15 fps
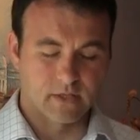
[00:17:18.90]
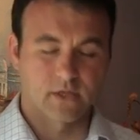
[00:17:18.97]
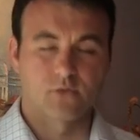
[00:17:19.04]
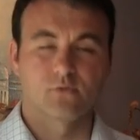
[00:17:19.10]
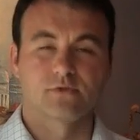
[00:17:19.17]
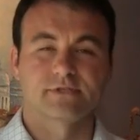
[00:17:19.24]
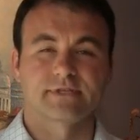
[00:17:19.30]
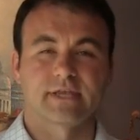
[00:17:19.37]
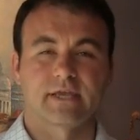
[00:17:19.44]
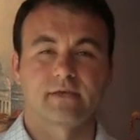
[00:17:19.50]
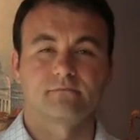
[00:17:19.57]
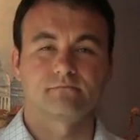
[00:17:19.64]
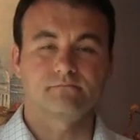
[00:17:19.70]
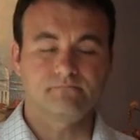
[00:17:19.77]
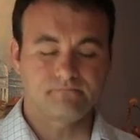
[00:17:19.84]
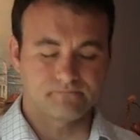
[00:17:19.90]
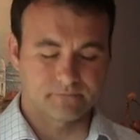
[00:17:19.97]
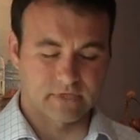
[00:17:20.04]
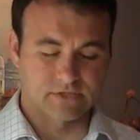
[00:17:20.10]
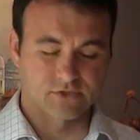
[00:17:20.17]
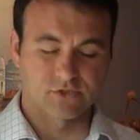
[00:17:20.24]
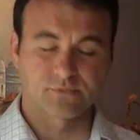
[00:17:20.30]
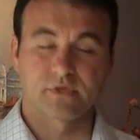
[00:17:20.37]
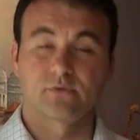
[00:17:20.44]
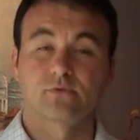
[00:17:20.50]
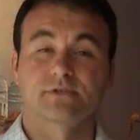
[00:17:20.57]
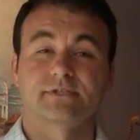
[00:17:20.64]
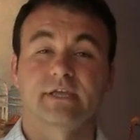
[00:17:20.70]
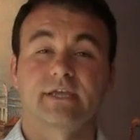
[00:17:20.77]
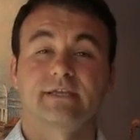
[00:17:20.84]
it will stay it
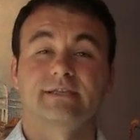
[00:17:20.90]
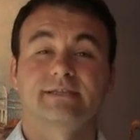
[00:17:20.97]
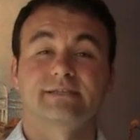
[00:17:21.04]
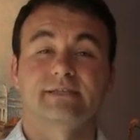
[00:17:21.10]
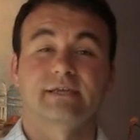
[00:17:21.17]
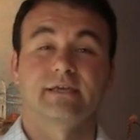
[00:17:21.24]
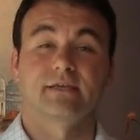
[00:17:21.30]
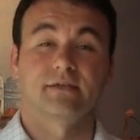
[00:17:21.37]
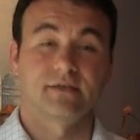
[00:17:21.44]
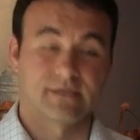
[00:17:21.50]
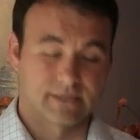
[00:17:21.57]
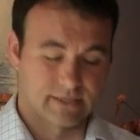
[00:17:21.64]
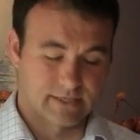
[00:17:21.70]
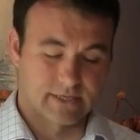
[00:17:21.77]
will stay in the skin